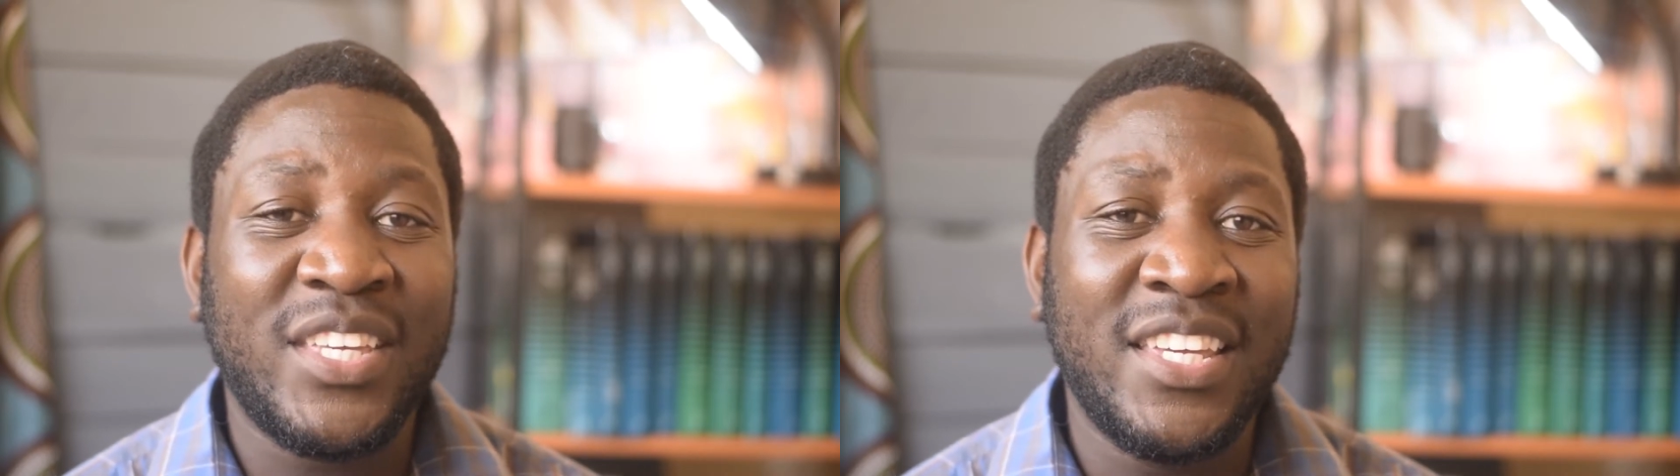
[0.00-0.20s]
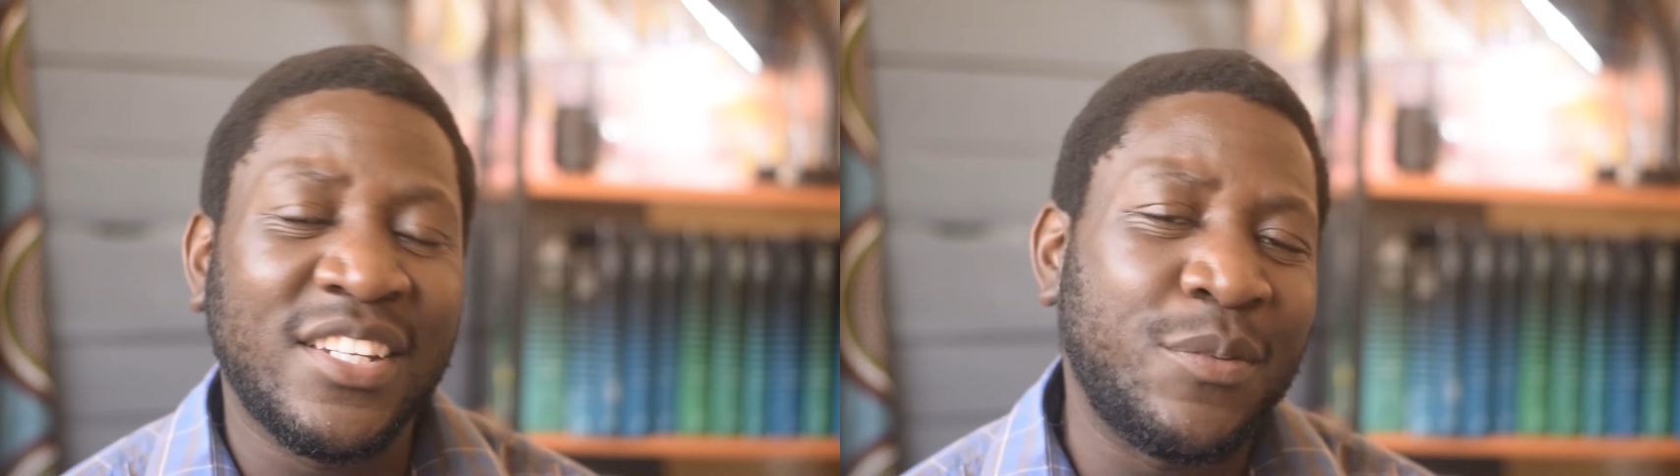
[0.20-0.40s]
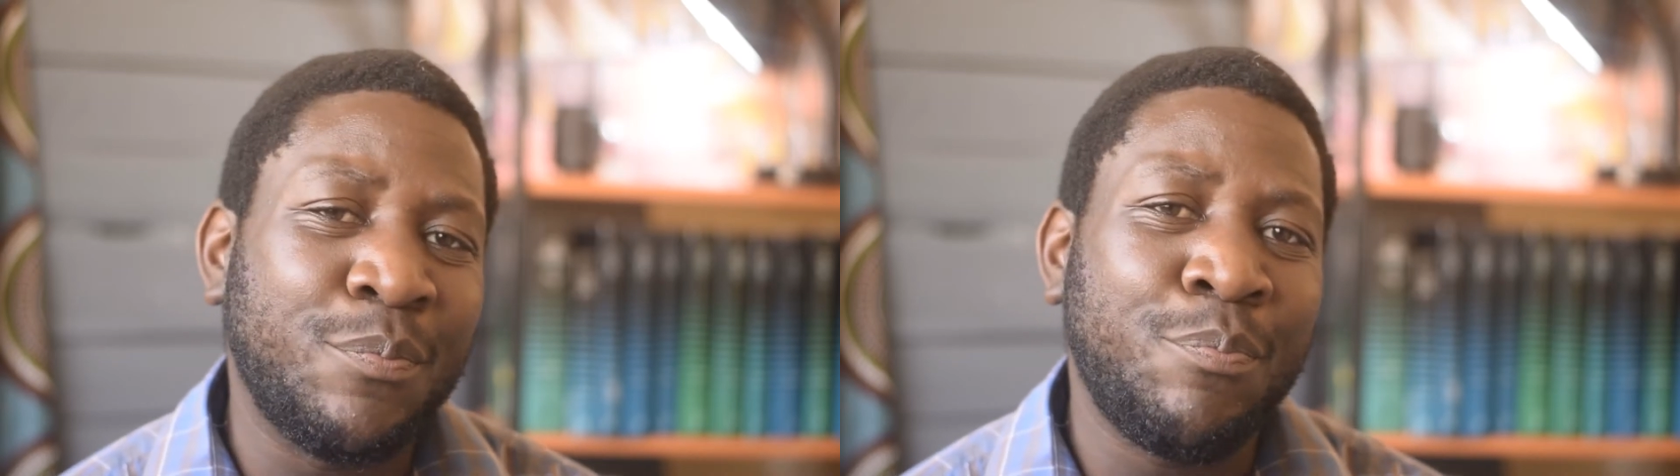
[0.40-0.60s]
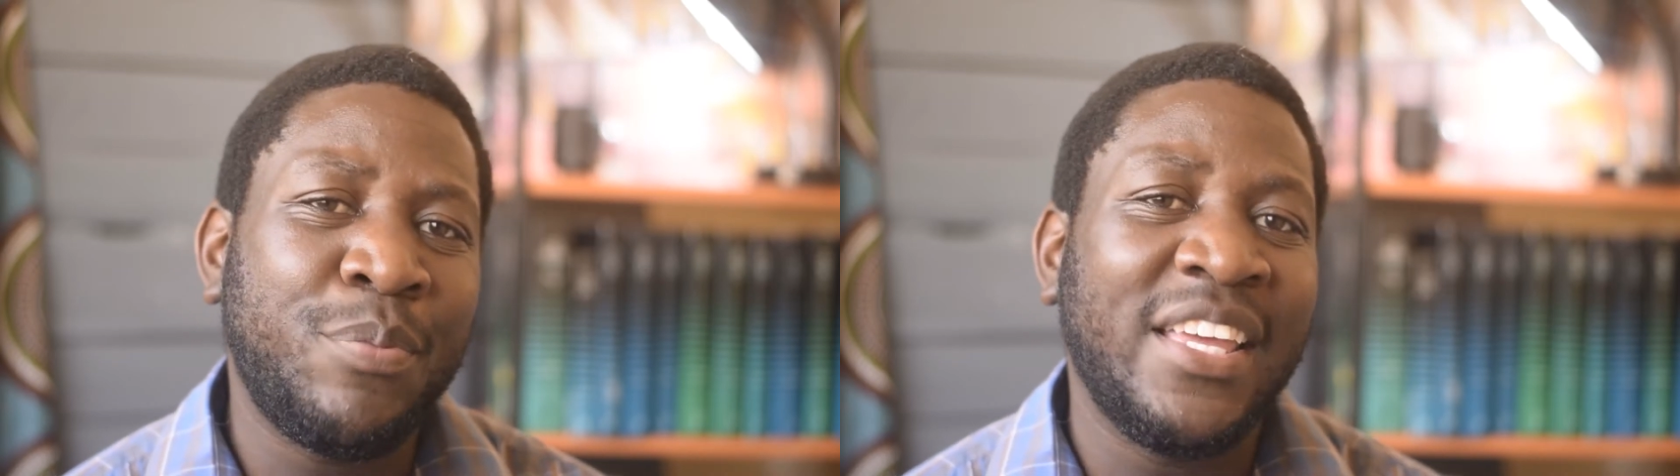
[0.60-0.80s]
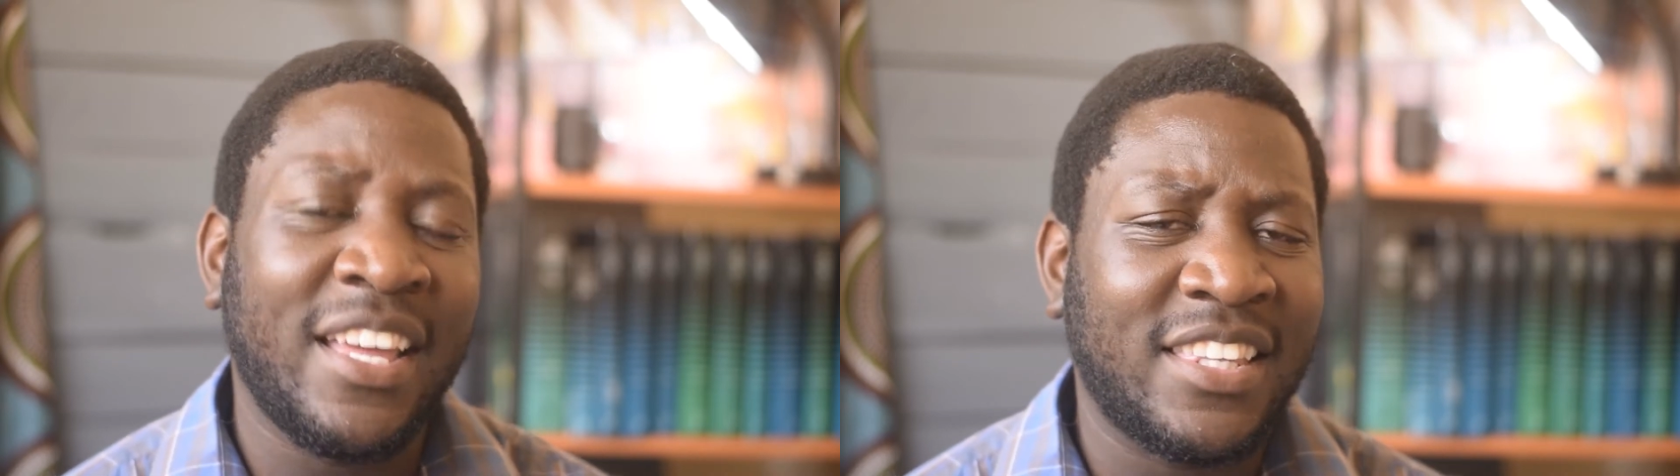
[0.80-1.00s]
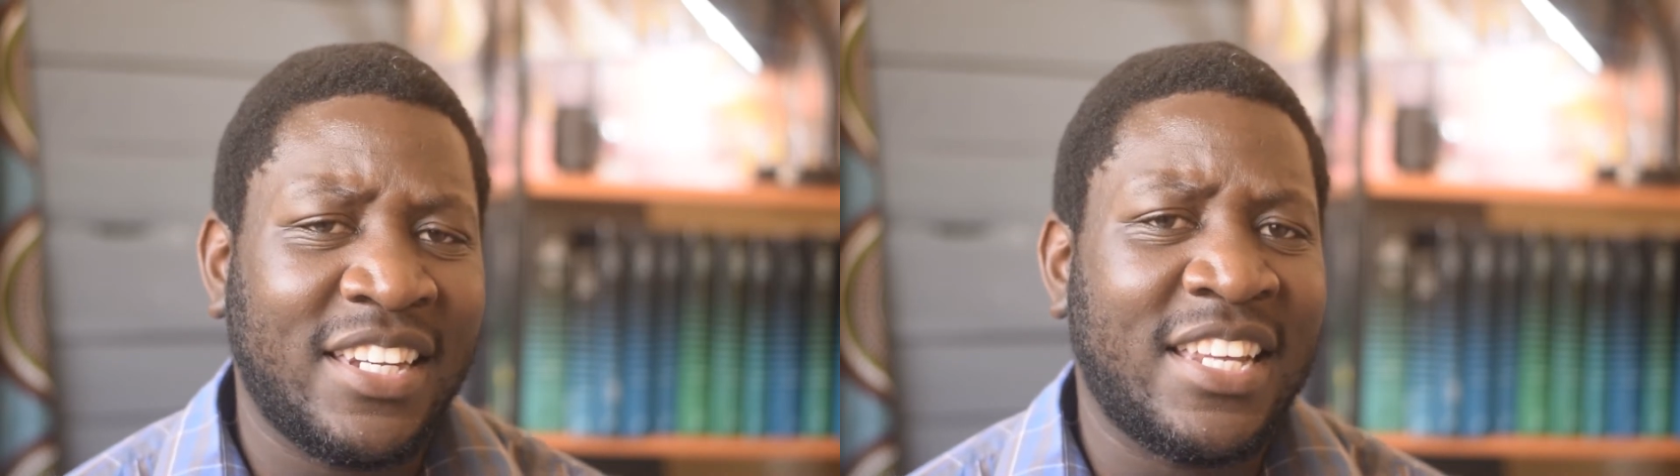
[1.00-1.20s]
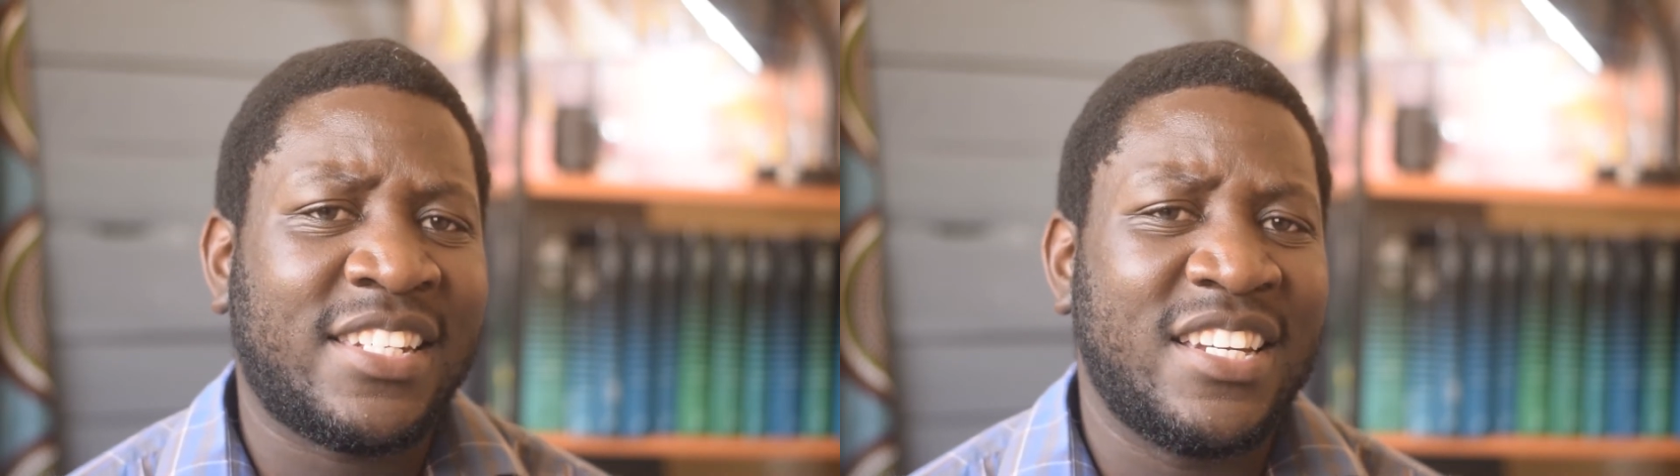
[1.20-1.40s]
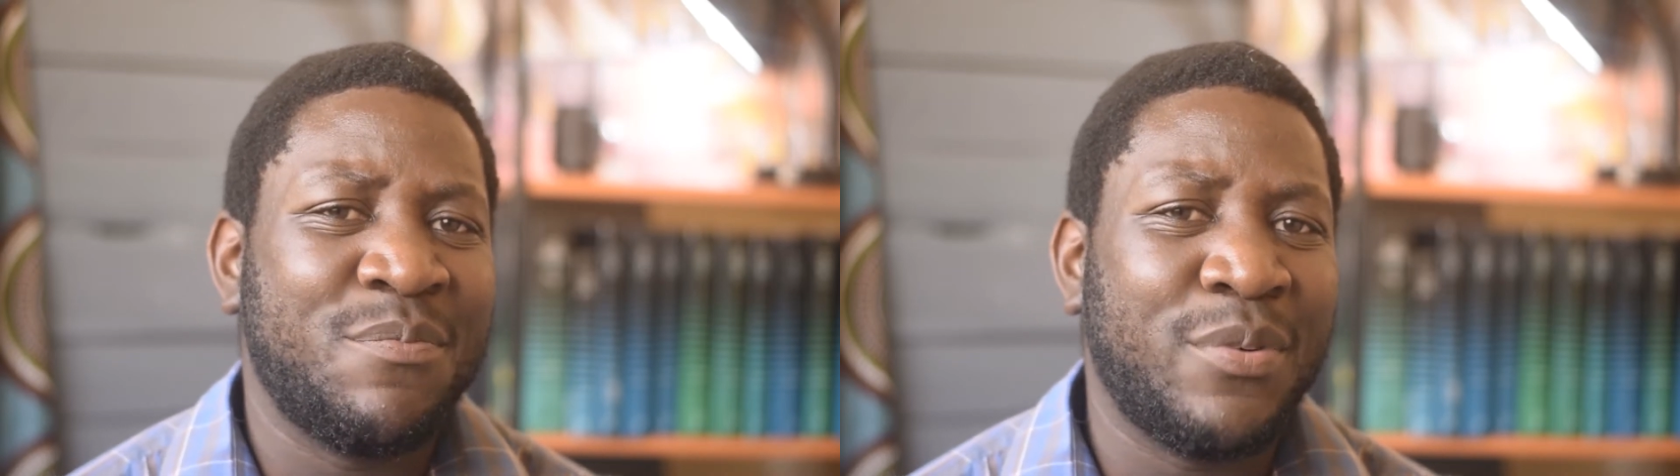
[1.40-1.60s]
Eden being the lesson